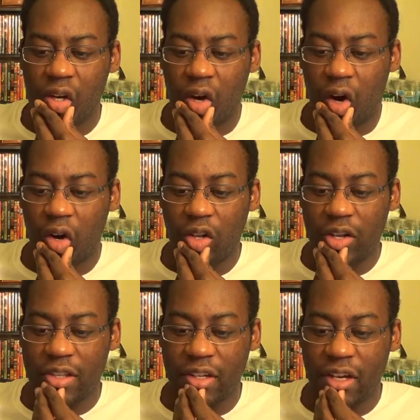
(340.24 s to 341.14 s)

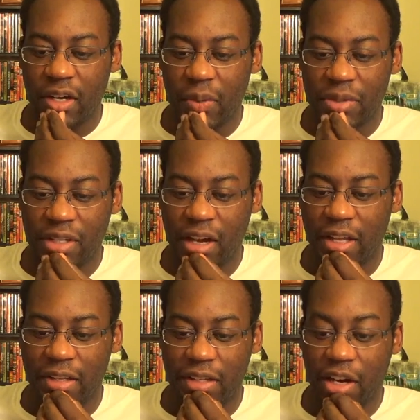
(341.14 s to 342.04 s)
only thing was
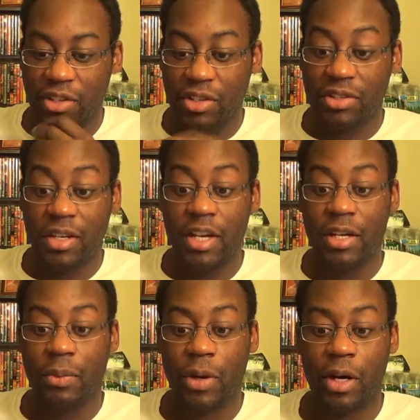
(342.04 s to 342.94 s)
that there's a
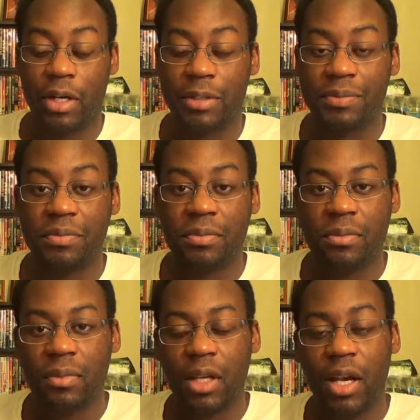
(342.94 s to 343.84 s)
scene where
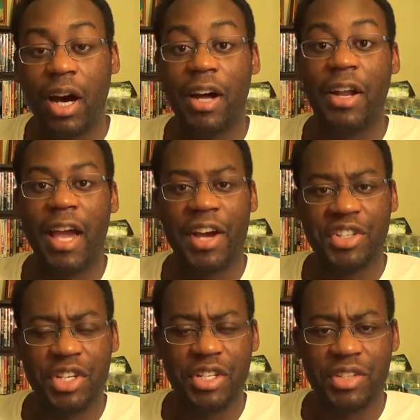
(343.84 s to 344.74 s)
they
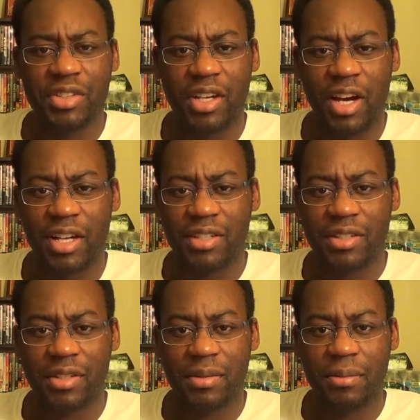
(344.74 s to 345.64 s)
actually
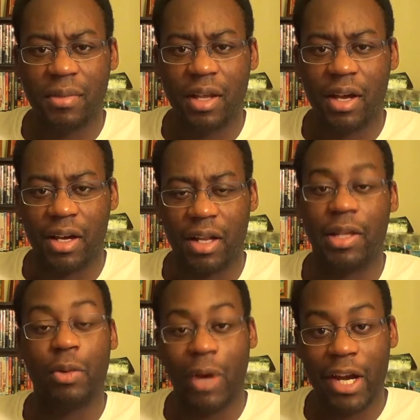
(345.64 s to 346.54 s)
discuss,
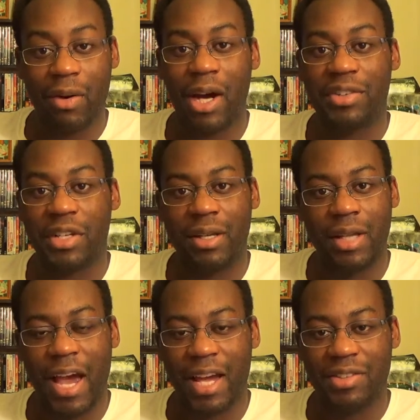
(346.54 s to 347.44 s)
Ray Crouch
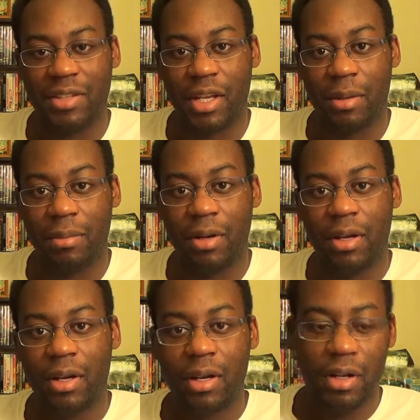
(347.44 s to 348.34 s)
asked them,
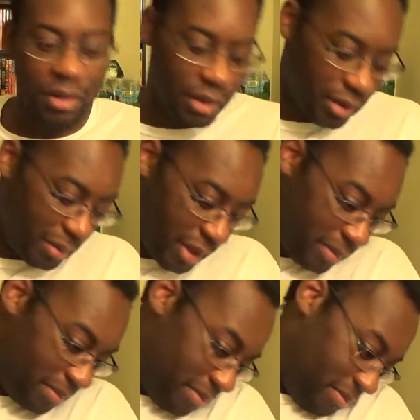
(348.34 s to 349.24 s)
oh,
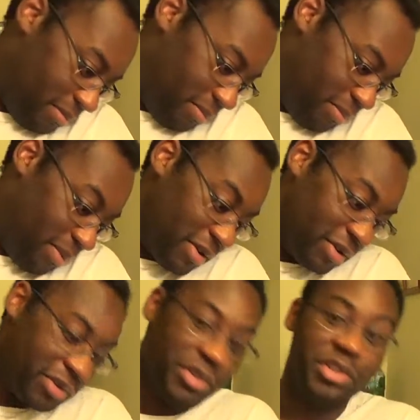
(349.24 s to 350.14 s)
my
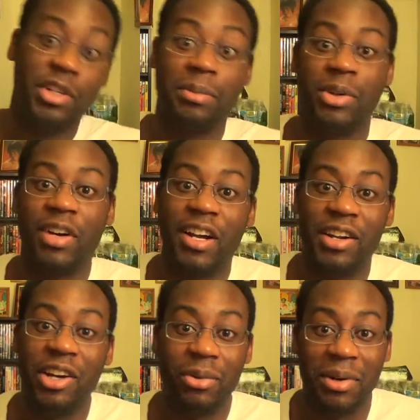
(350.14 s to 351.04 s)
printer just jumped on out
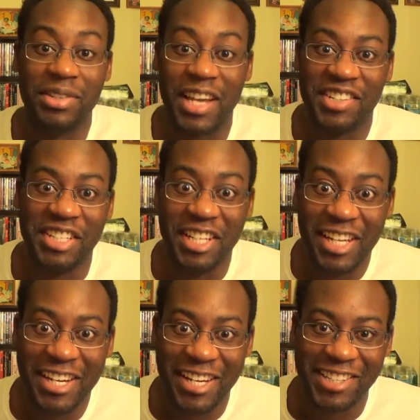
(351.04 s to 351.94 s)
of nowhere, it's actually
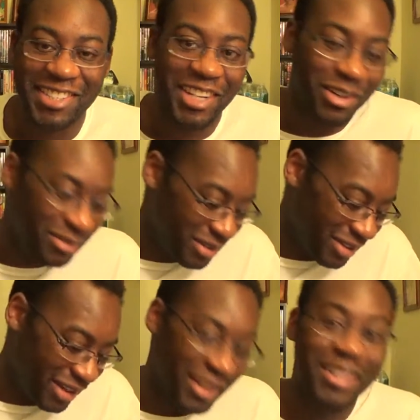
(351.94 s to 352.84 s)
cleaning itself.
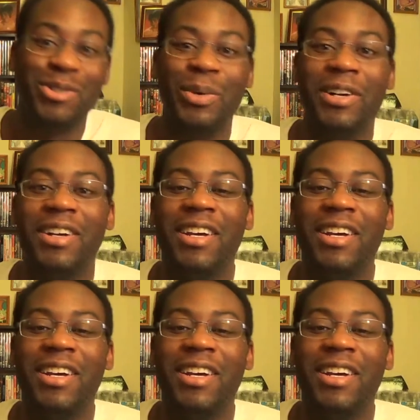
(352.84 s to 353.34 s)
Okay, that's weird.